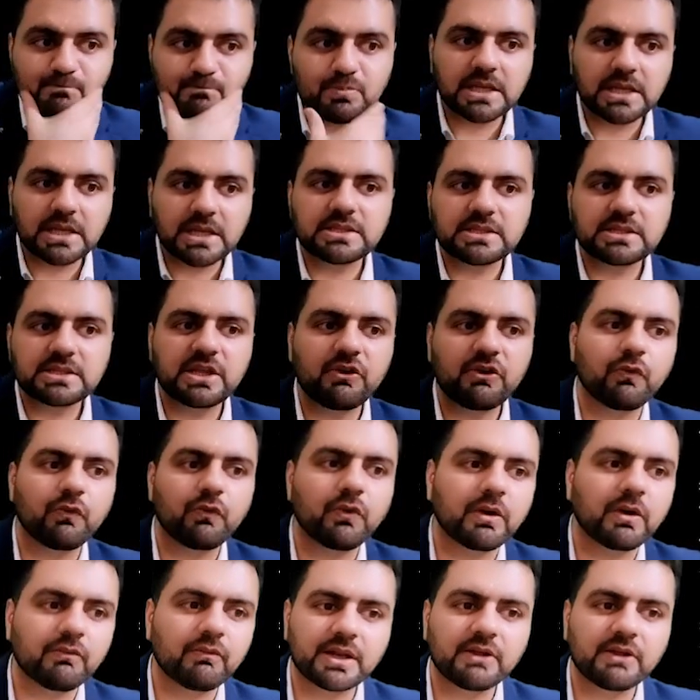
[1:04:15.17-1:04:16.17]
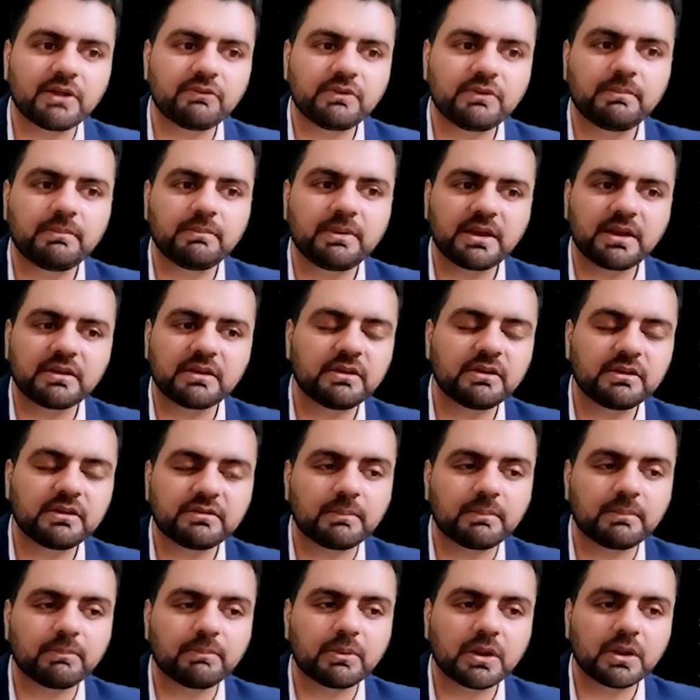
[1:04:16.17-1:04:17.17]
one of the biggest
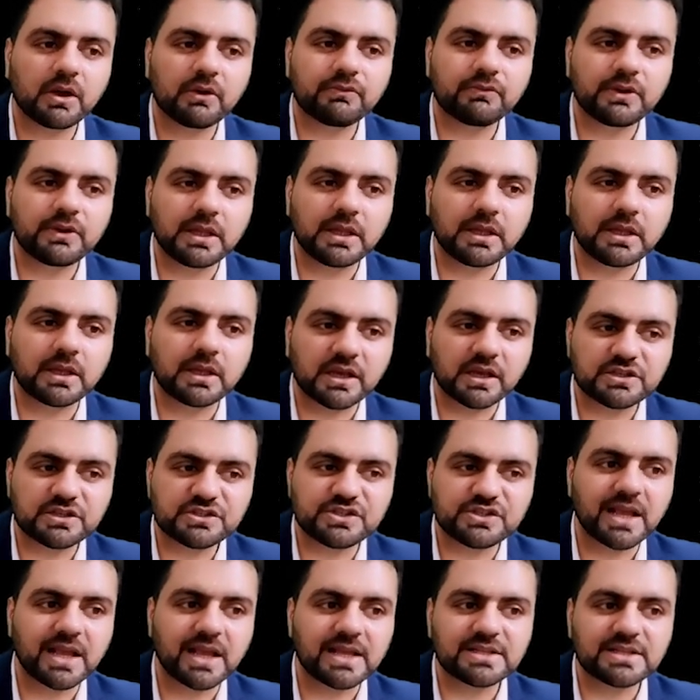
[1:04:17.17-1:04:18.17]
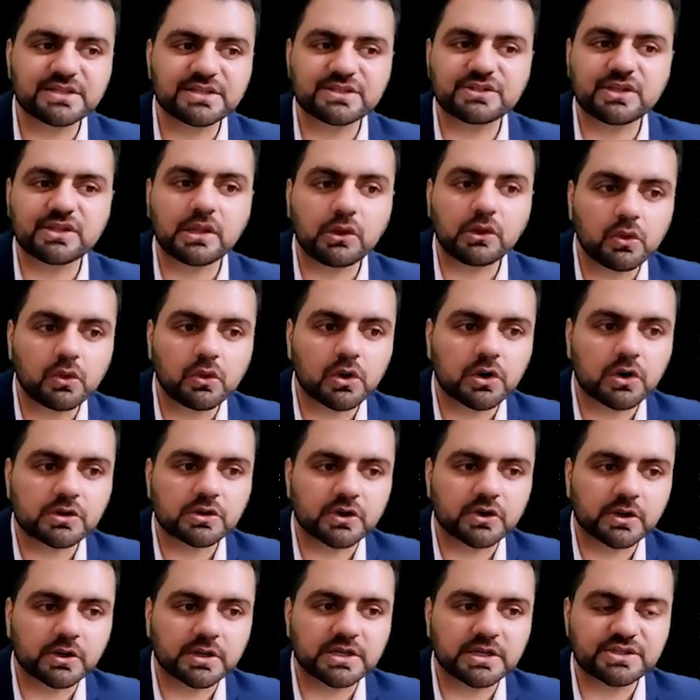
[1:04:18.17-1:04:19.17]
example of the exchange is the New York
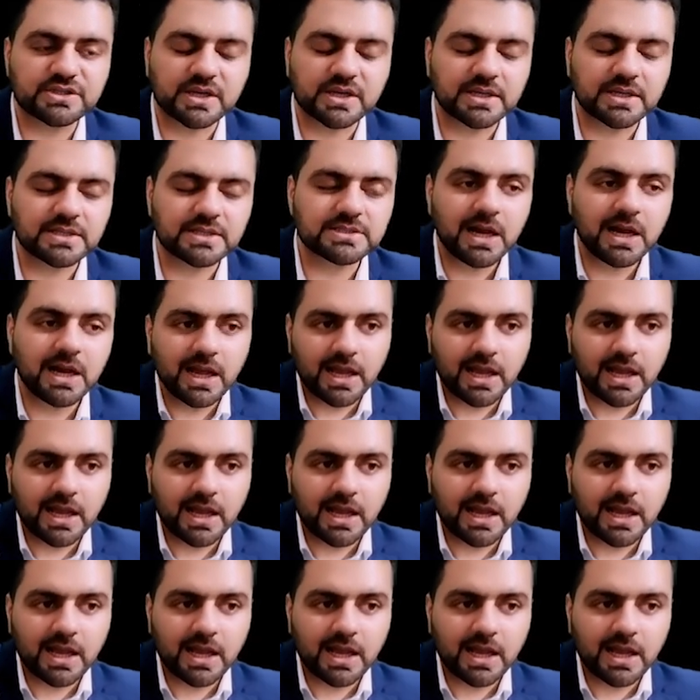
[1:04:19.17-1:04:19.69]
Stock Exchange.